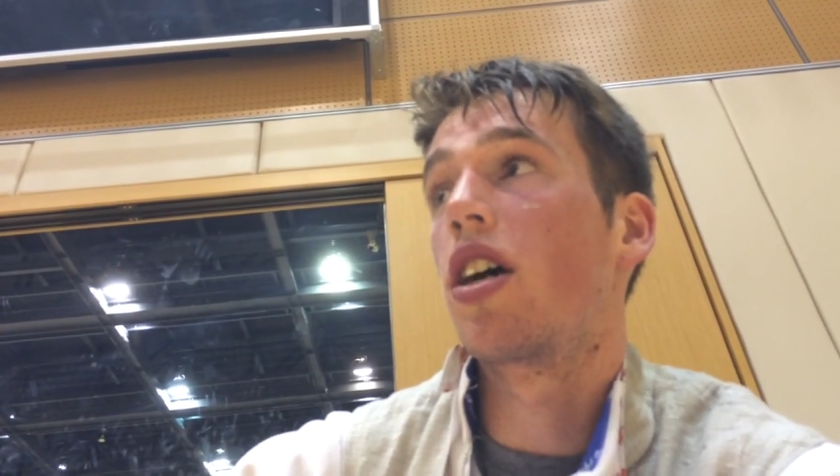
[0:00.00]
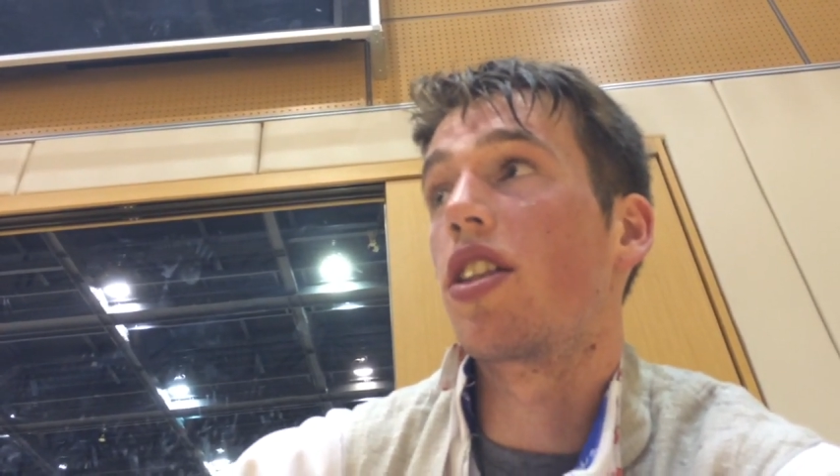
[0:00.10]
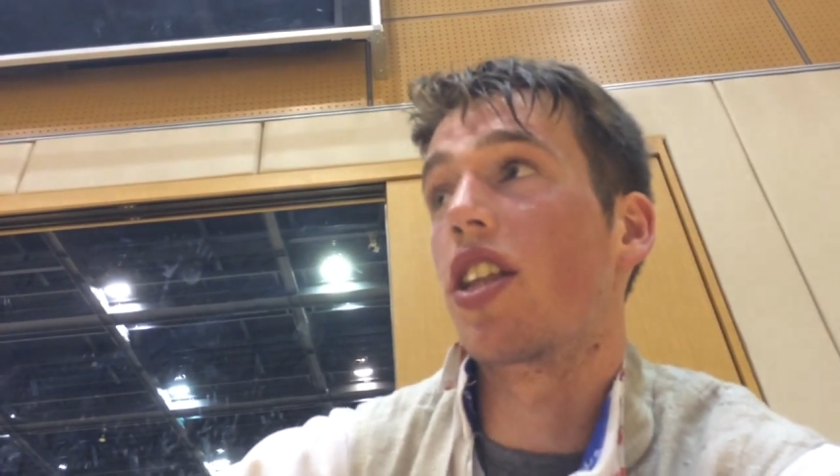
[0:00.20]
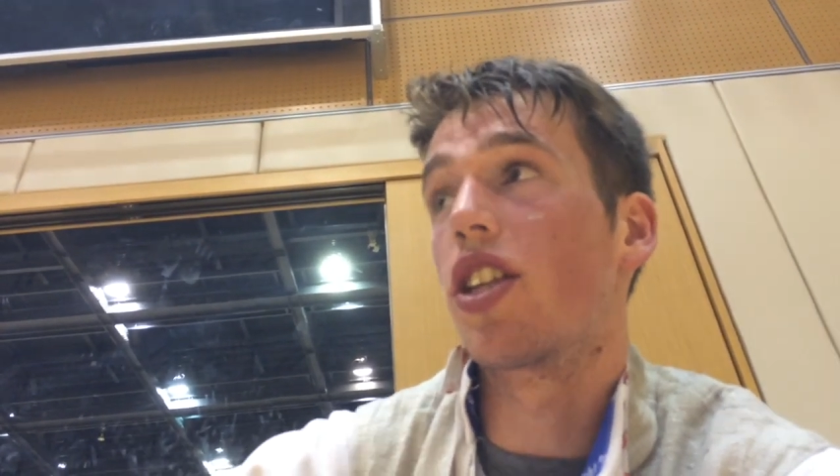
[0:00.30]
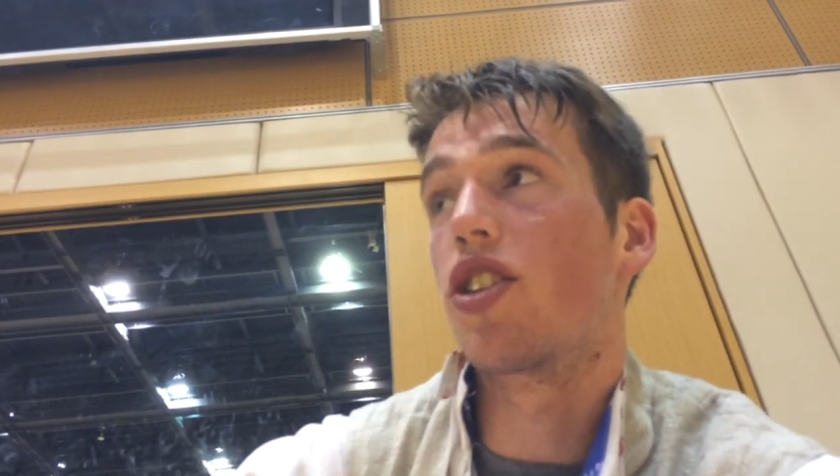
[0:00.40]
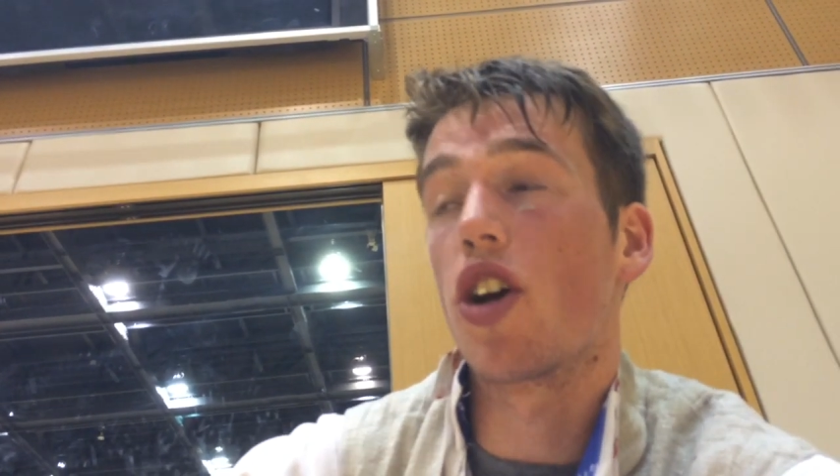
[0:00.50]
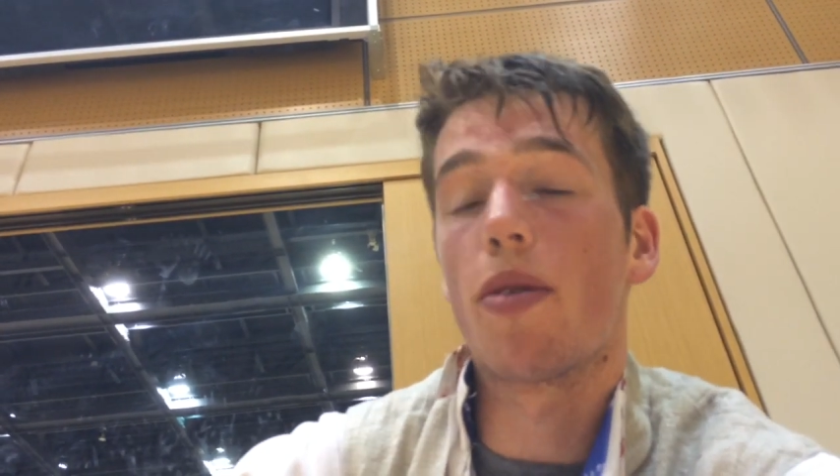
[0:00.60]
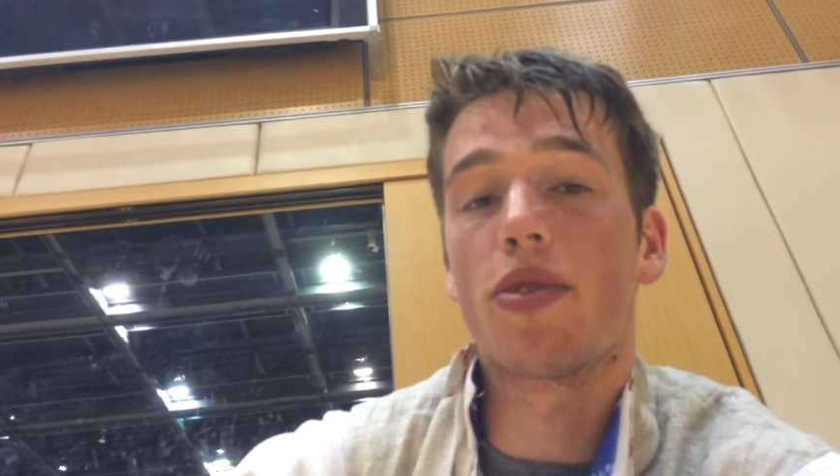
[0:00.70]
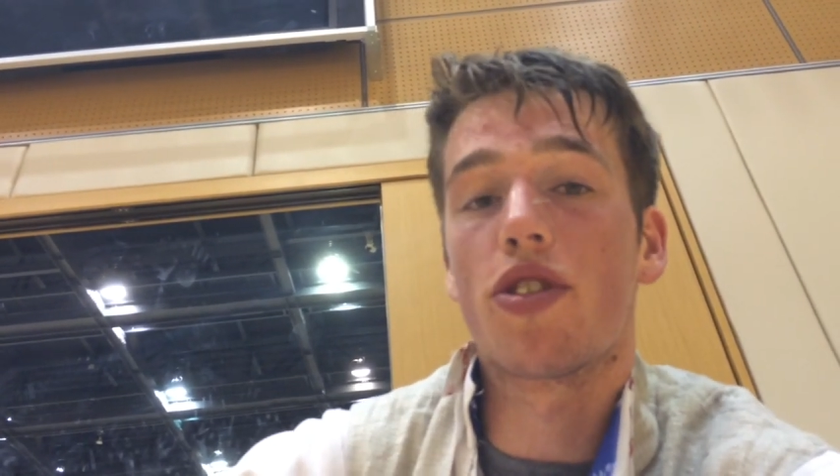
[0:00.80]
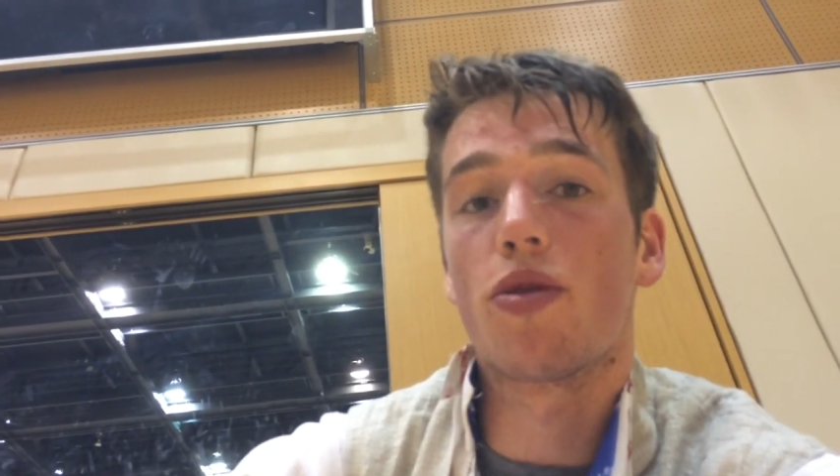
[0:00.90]
I think the
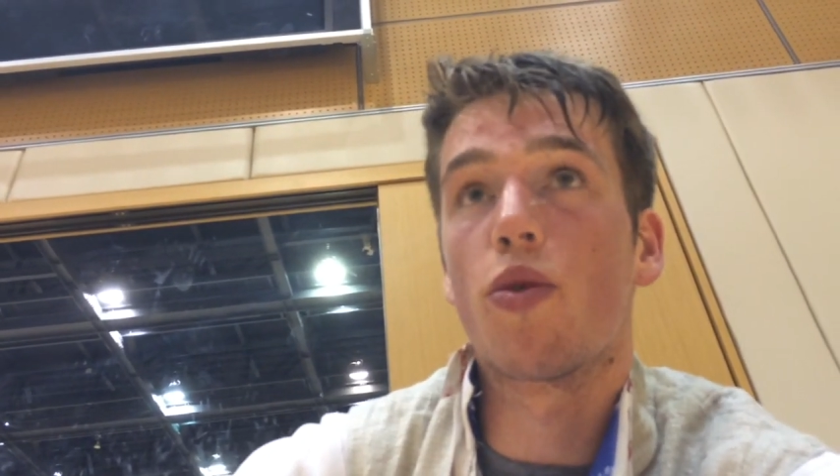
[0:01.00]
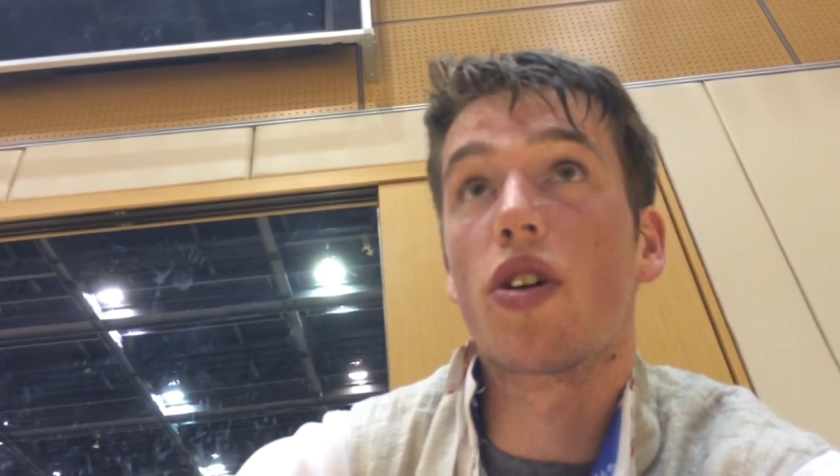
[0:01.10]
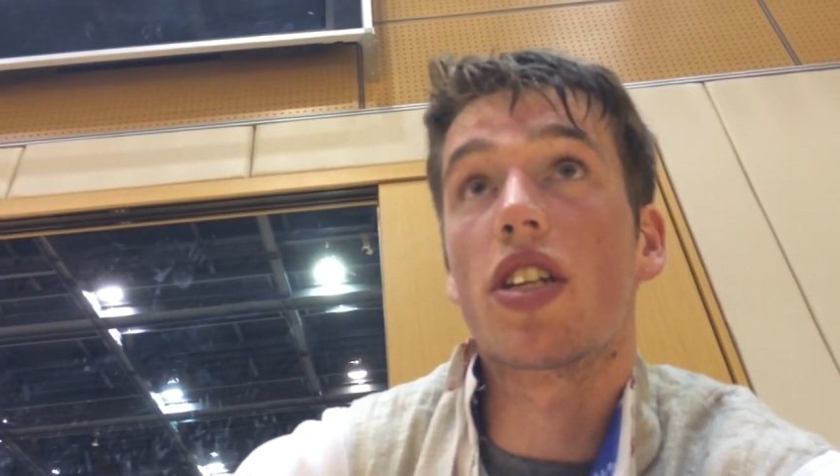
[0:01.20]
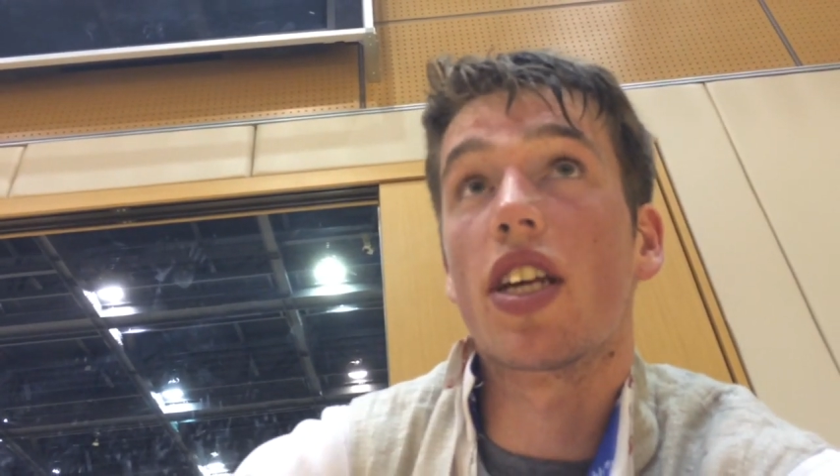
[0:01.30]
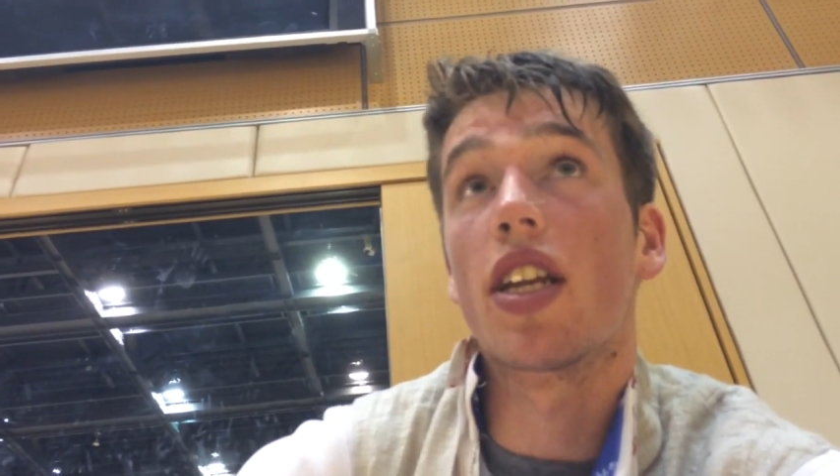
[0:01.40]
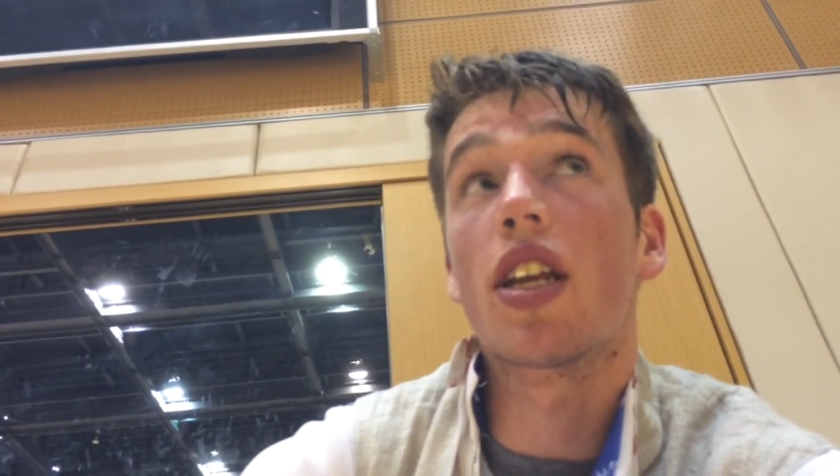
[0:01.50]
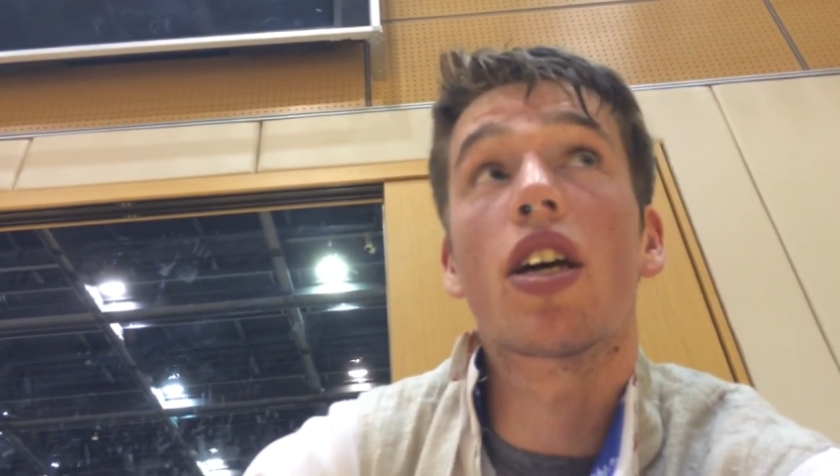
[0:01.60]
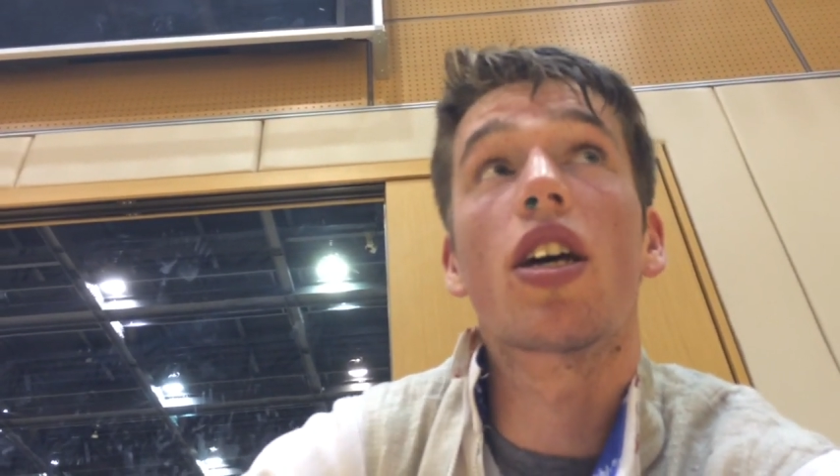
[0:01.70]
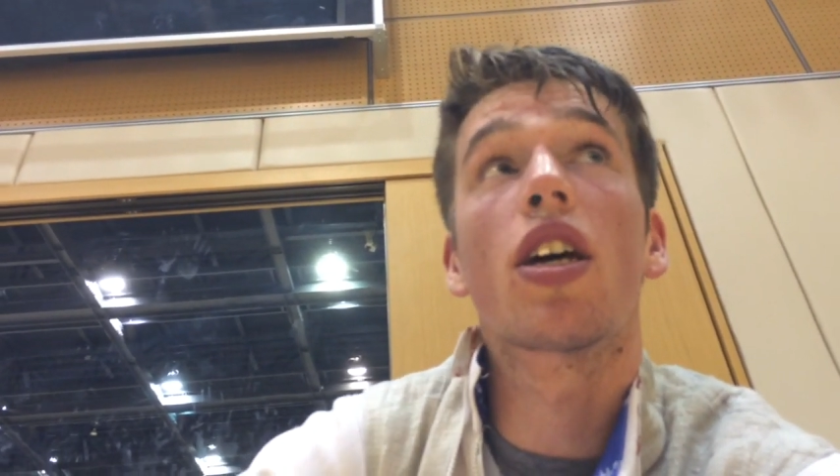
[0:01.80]
Germans just walked in.